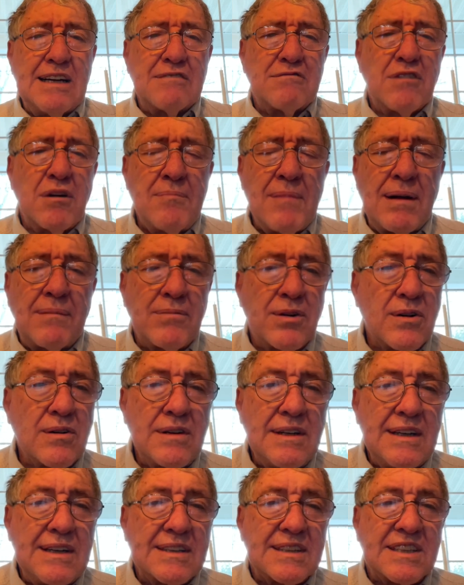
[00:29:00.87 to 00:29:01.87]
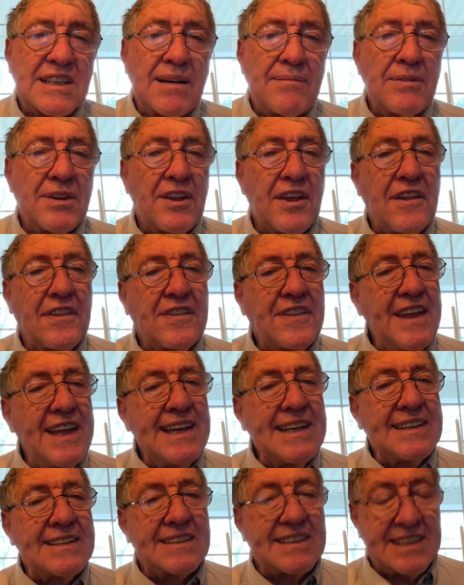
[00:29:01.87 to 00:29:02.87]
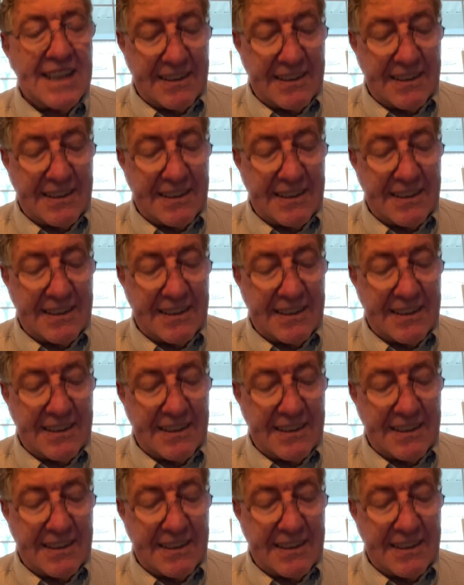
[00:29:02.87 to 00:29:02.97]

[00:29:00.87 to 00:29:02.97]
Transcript: remember some of the things